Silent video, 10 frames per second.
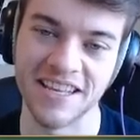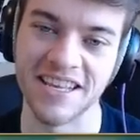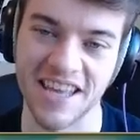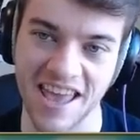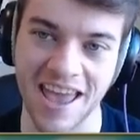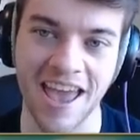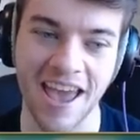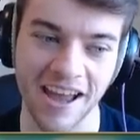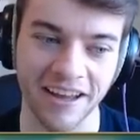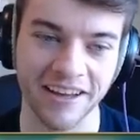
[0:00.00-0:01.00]
Yeah.
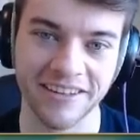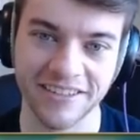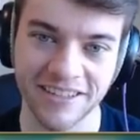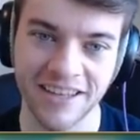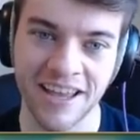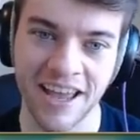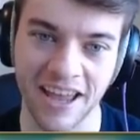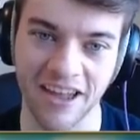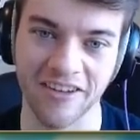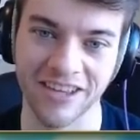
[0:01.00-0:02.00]

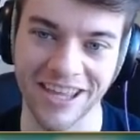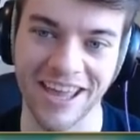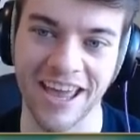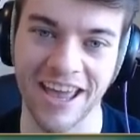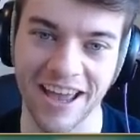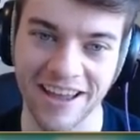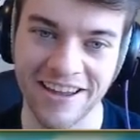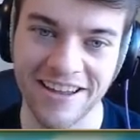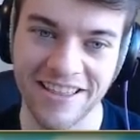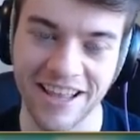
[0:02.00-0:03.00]
Hell yeah.
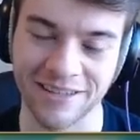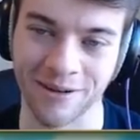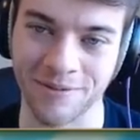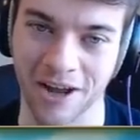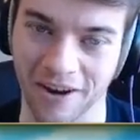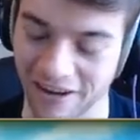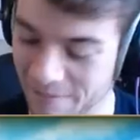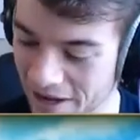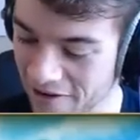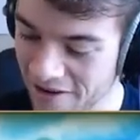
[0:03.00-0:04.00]
That's what I'm talking
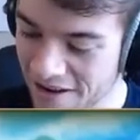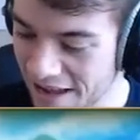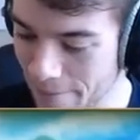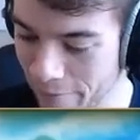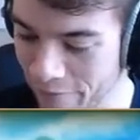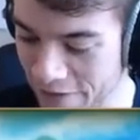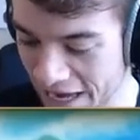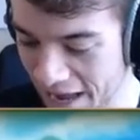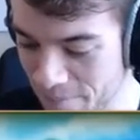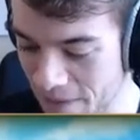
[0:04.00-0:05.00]
about. I'm a
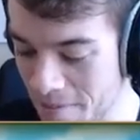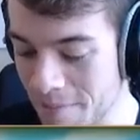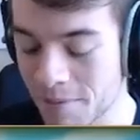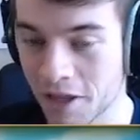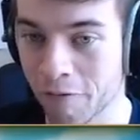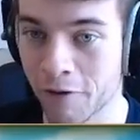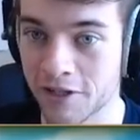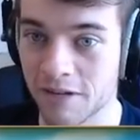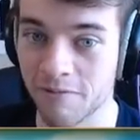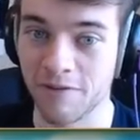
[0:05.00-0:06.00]
VIP. I'm a
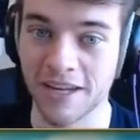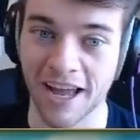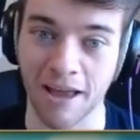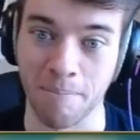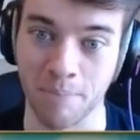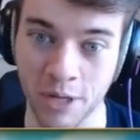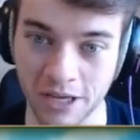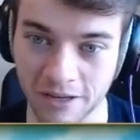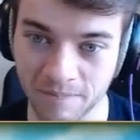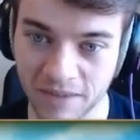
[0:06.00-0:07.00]
motherfudging
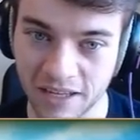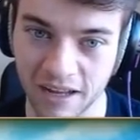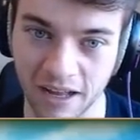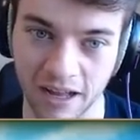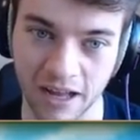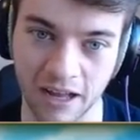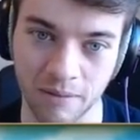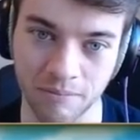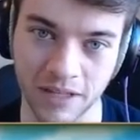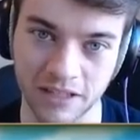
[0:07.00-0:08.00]
VIP.
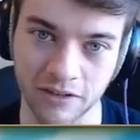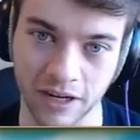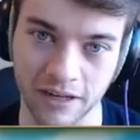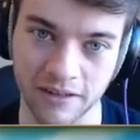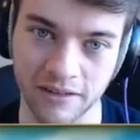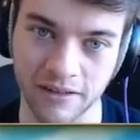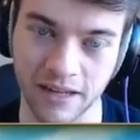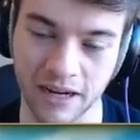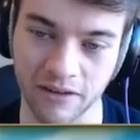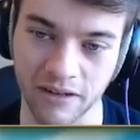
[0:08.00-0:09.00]
Um, that's great. I
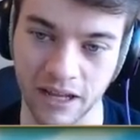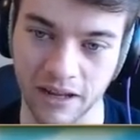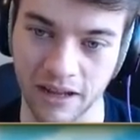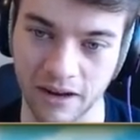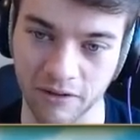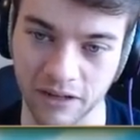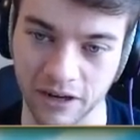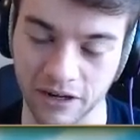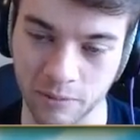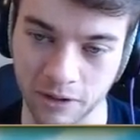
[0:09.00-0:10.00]
don't. I. I don't care
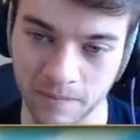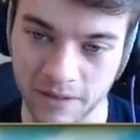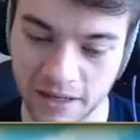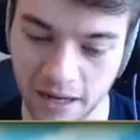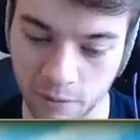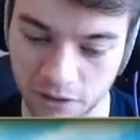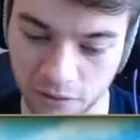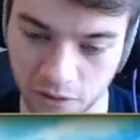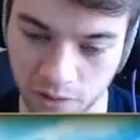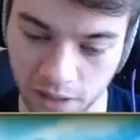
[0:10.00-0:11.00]
anymore. I want to
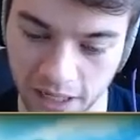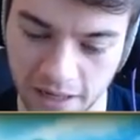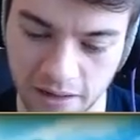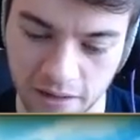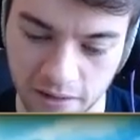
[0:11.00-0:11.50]
trade.